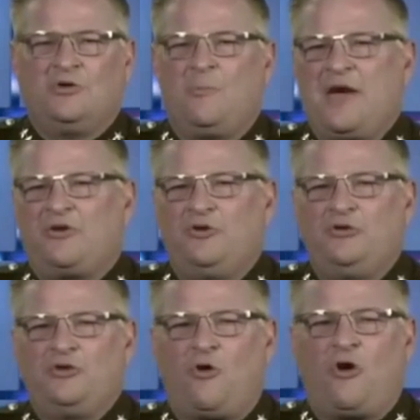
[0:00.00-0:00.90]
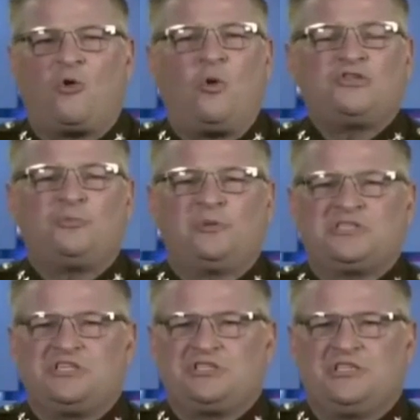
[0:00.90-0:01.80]
No matter who you are or what your
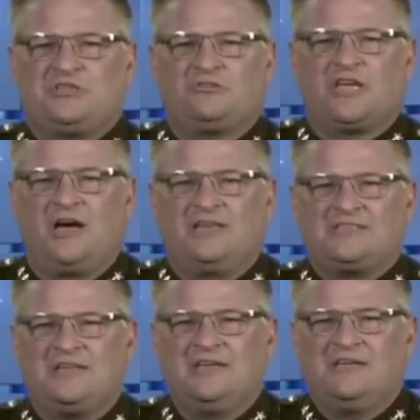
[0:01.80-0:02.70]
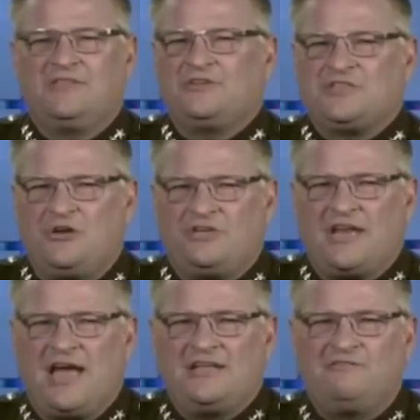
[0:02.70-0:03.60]
position is on guns, there is no
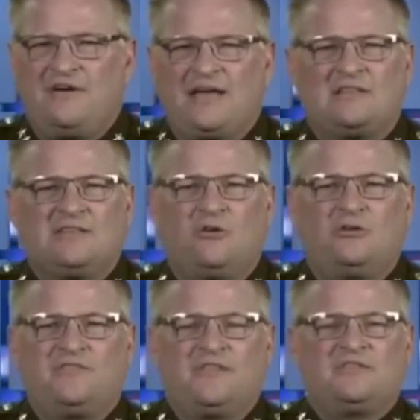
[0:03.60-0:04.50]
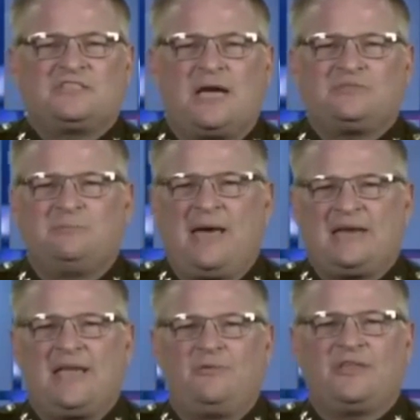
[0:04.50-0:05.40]
denying the fact that the only thing that stops a
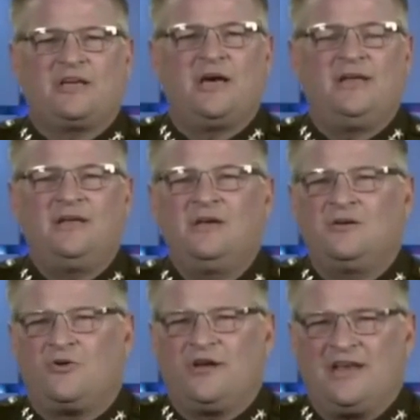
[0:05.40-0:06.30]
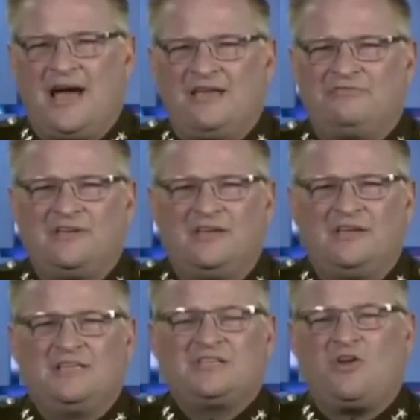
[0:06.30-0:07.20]
bad guy with a gun or a knife
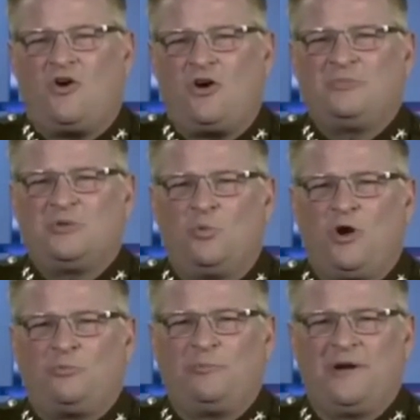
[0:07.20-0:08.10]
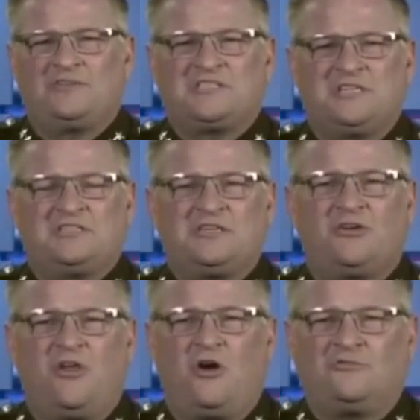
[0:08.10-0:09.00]
is an armed and well-prepared citizen
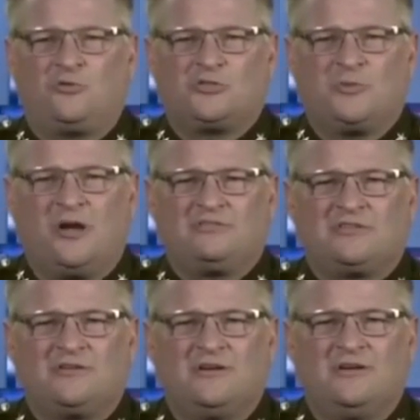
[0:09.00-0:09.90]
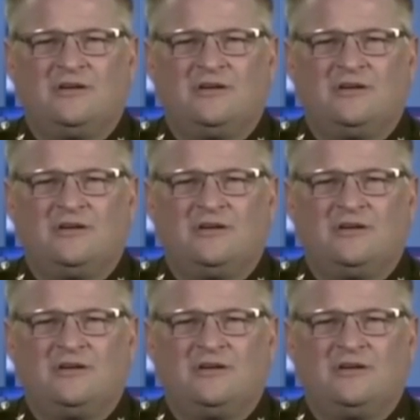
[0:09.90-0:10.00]
or law enforcement officer.